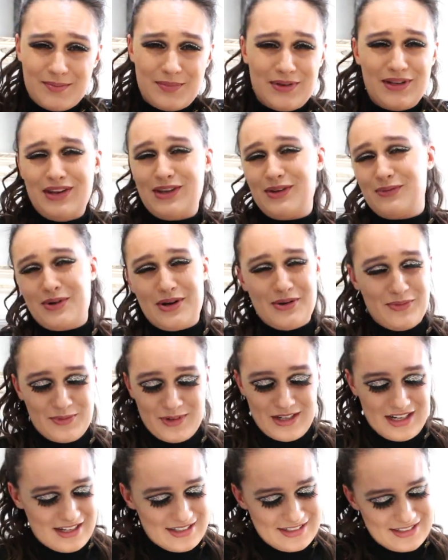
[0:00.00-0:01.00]
but you won't
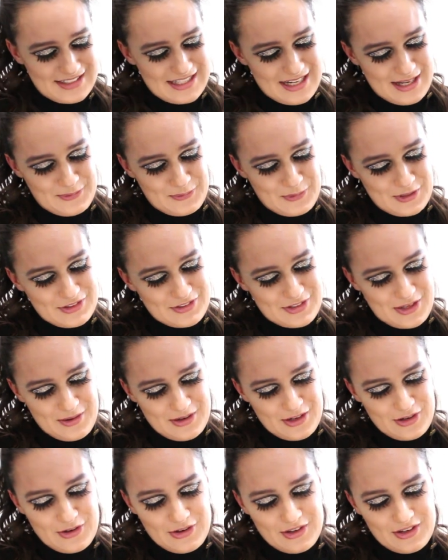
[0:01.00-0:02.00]
really understand what's
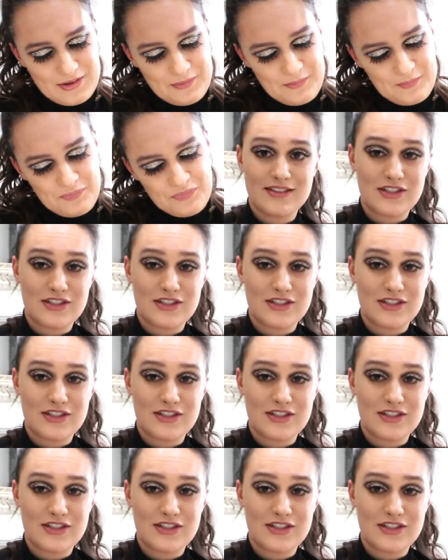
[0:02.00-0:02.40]
going on.